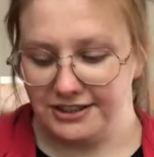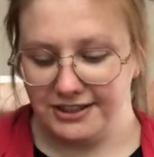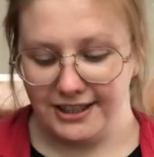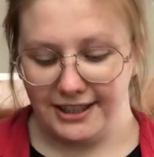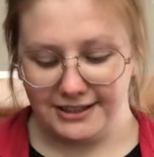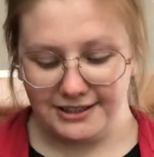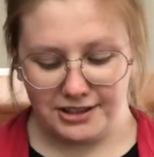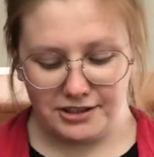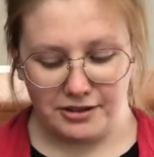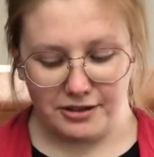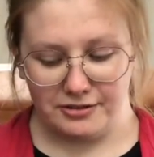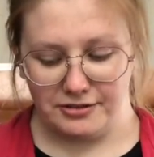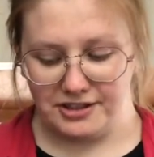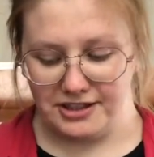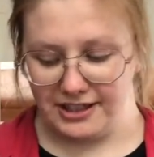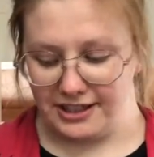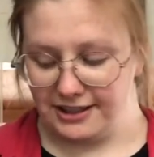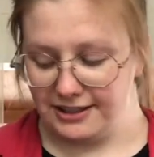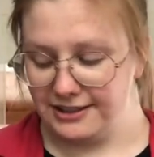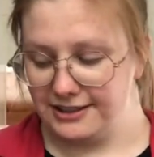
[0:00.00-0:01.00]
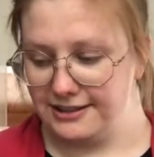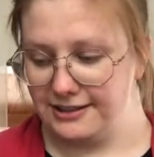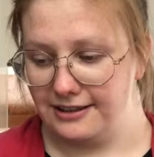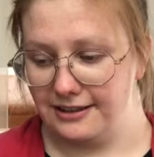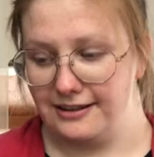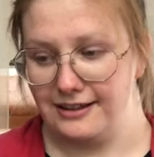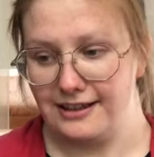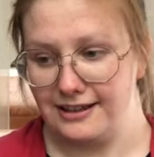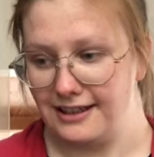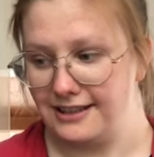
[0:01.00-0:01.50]
so that's those things. I
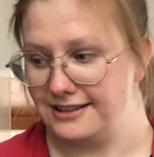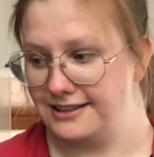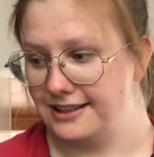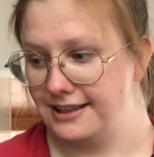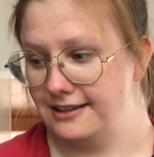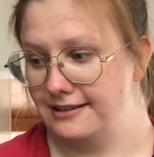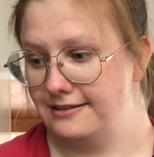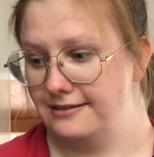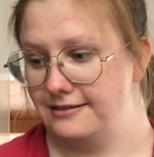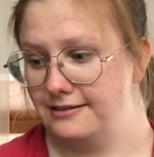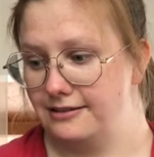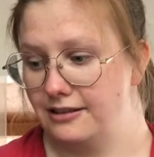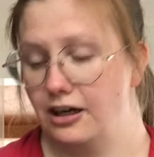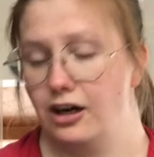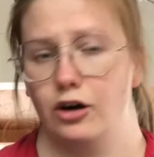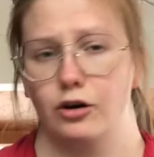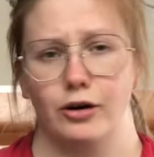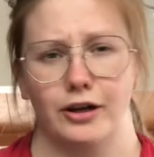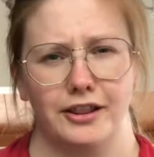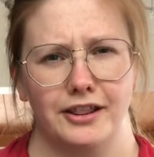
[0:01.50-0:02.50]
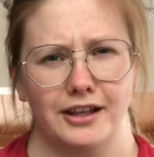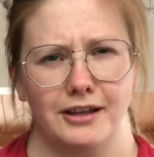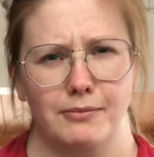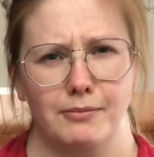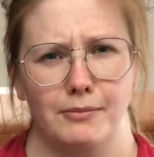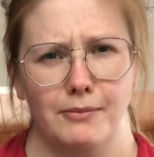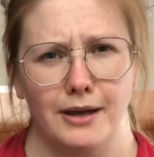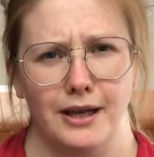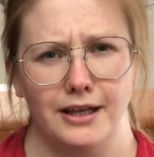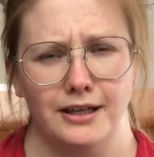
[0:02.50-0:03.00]
think that's it. Oh, I think
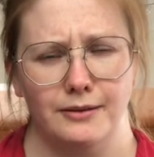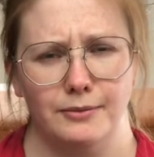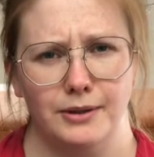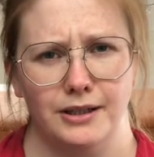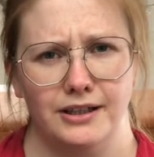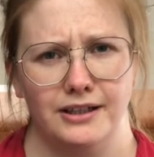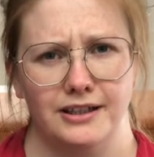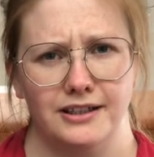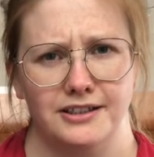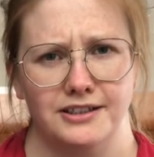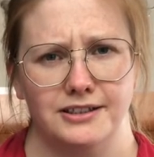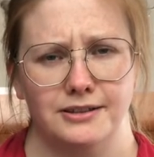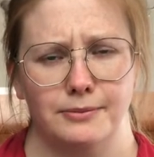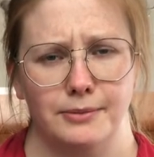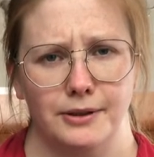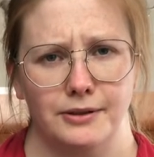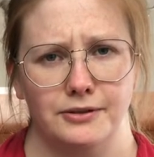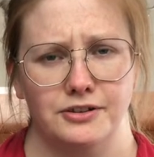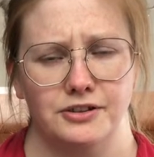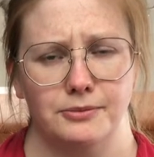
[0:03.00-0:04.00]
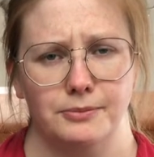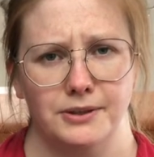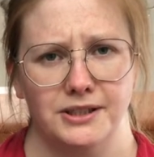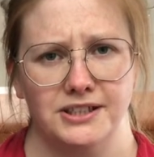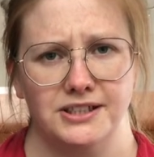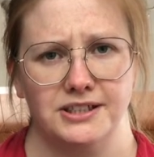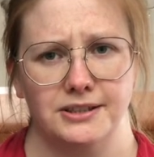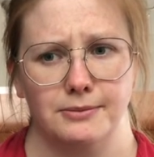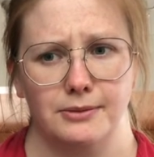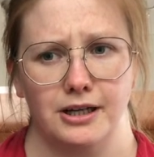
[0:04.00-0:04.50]
maybe there's supposed to be
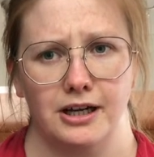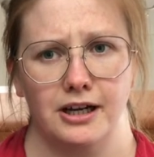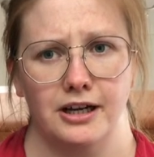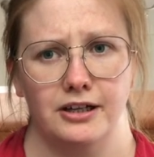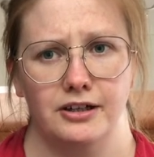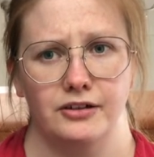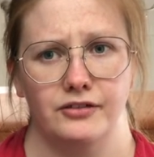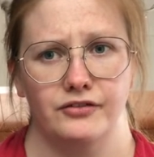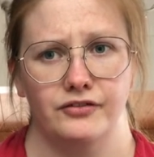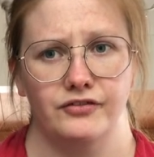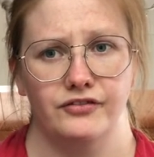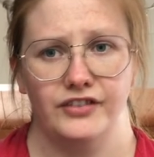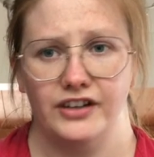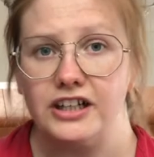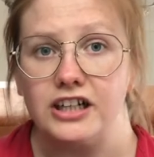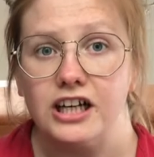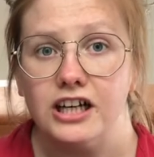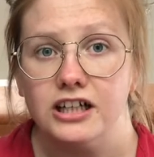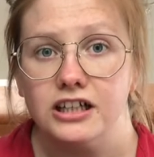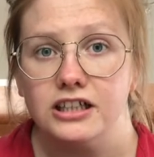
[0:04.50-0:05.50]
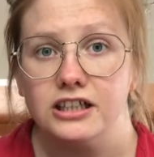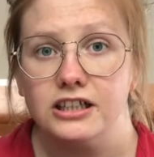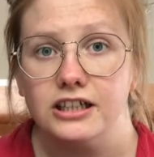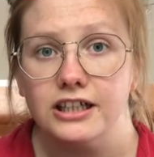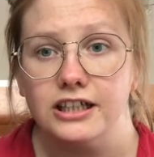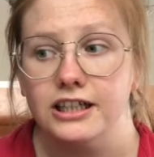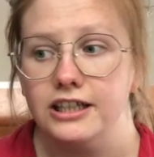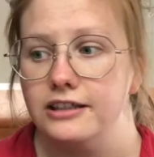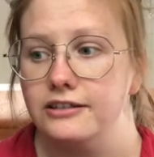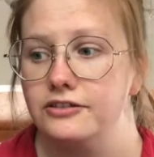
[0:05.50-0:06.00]
some kind of vinegar
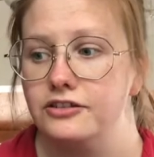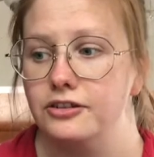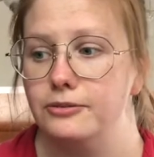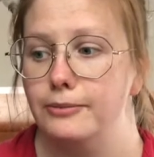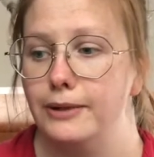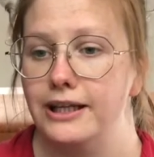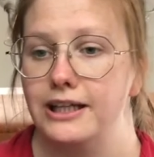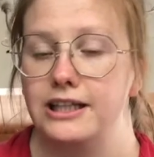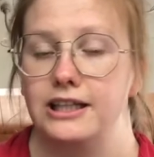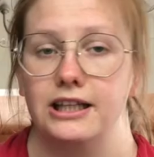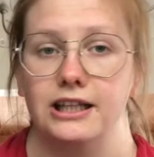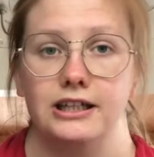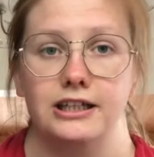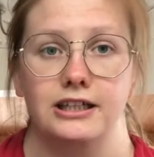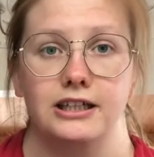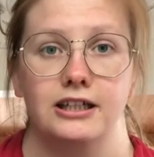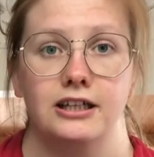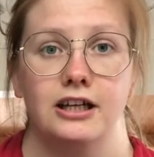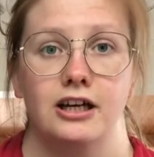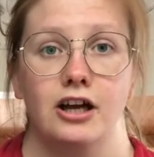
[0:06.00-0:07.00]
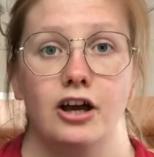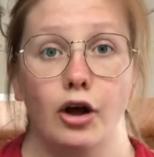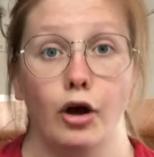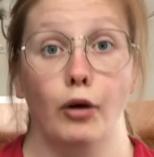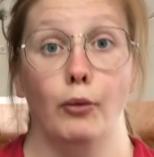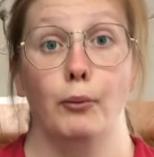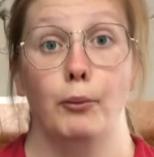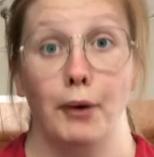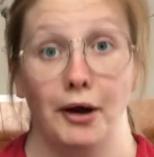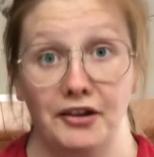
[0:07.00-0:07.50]
in it to make like
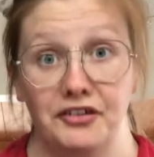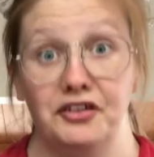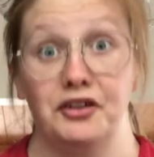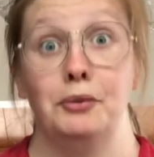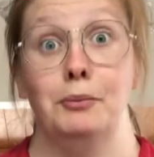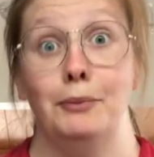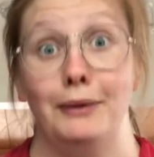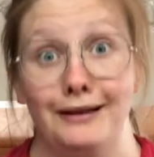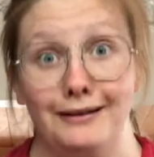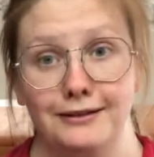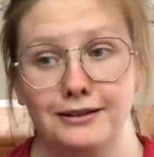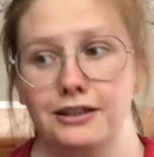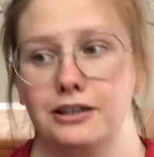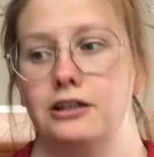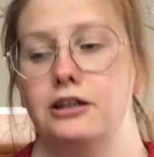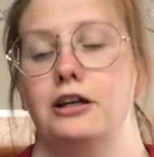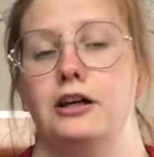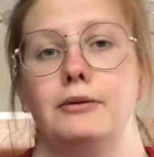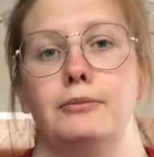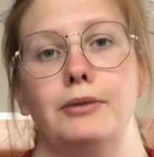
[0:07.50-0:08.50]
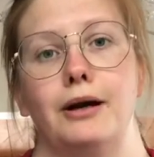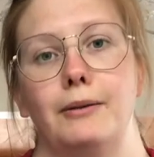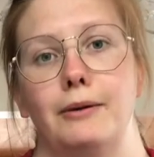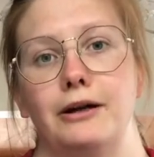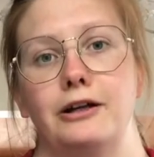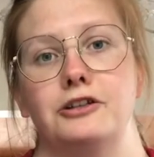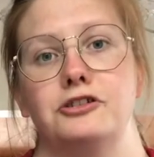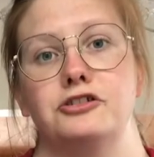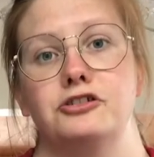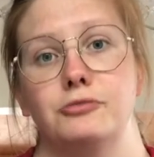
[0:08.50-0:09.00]
buttermilk. But
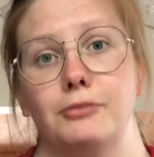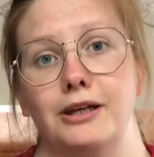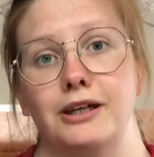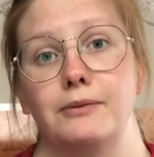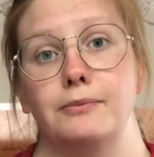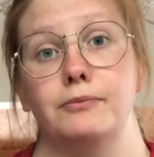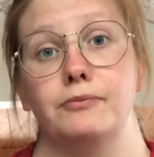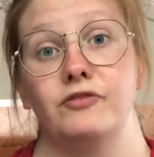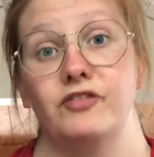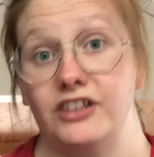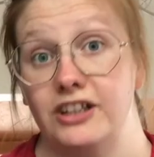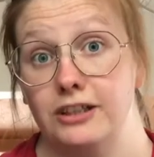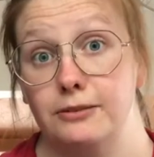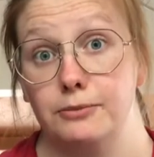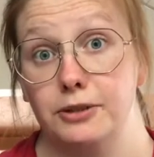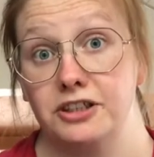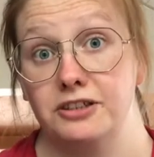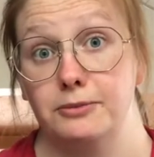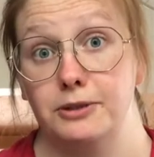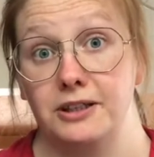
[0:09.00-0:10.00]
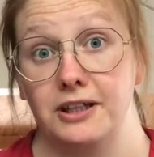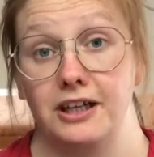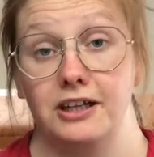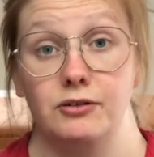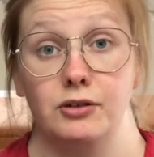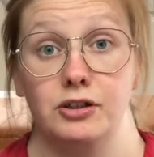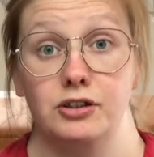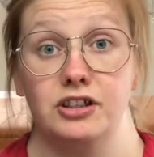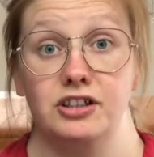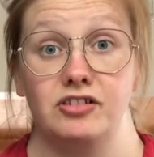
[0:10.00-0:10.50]
apparently to make vegan buttermilk
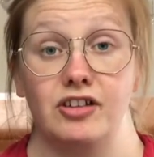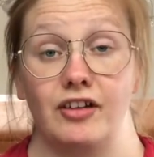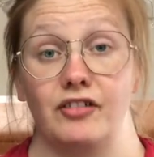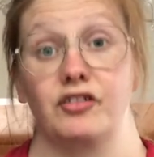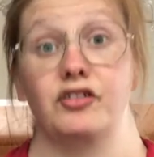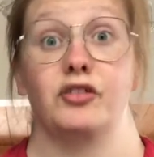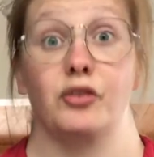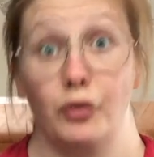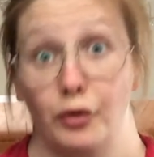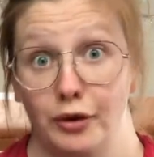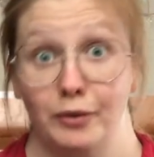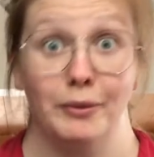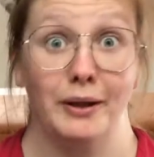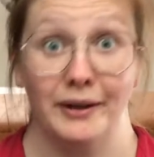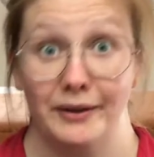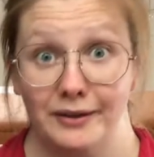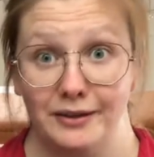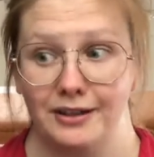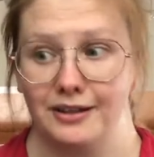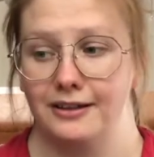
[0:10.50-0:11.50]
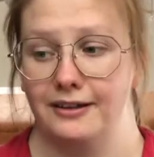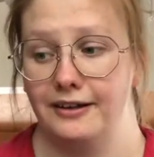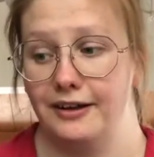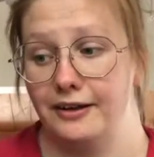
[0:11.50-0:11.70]
anyway, you need to have soy milk, and